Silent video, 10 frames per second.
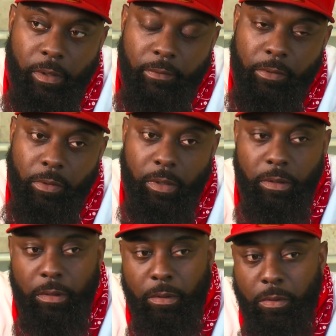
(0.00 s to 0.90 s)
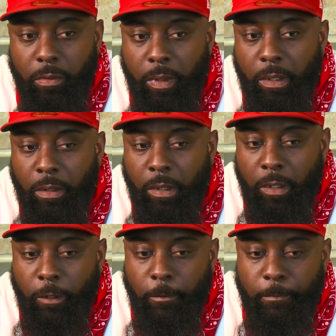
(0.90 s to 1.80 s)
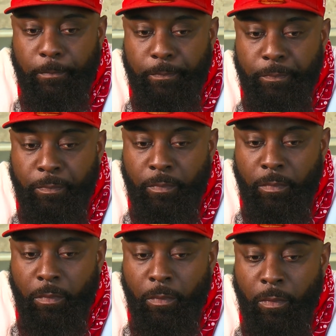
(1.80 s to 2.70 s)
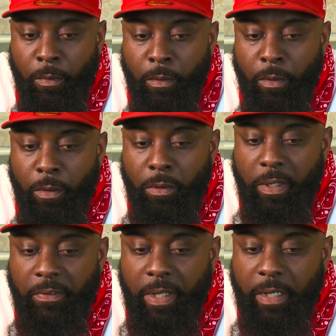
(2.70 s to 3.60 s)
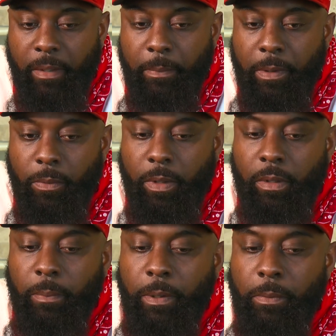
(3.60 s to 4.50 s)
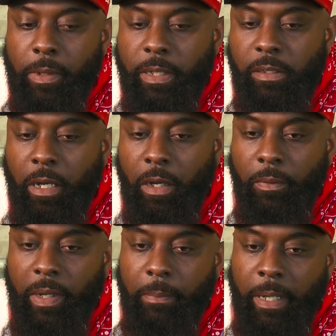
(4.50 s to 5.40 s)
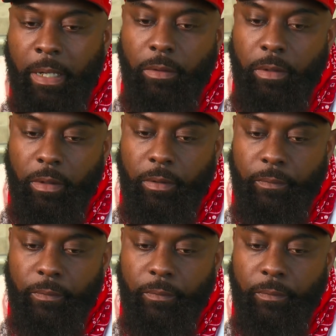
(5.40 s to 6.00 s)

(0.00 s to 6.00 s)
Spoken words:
Of course. Well, you definitely have to be with the people that's already been out there,